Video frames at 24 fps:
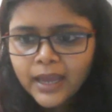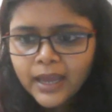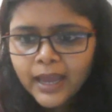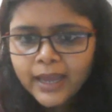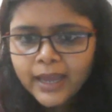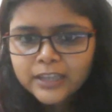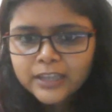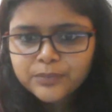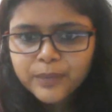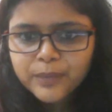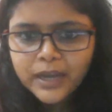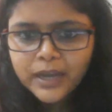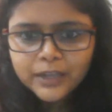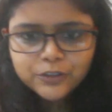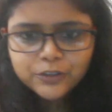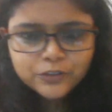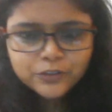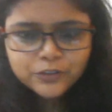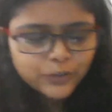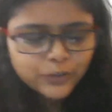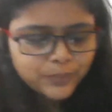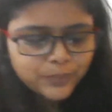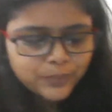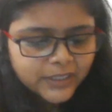as part of
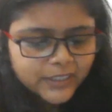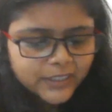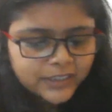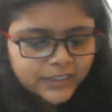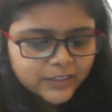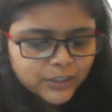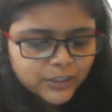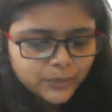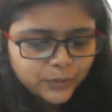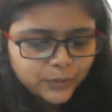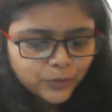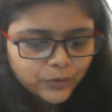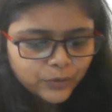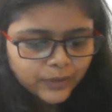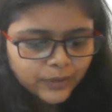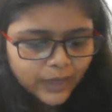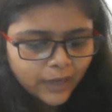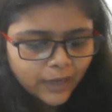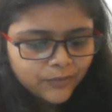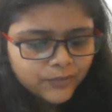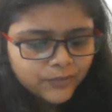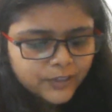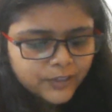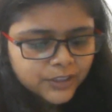a PhD
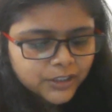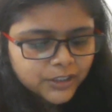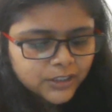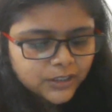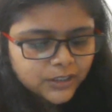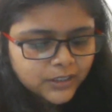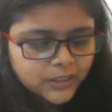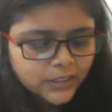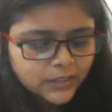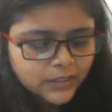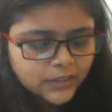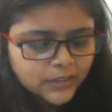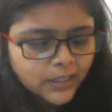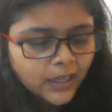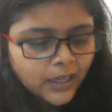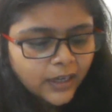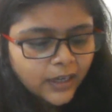program which she did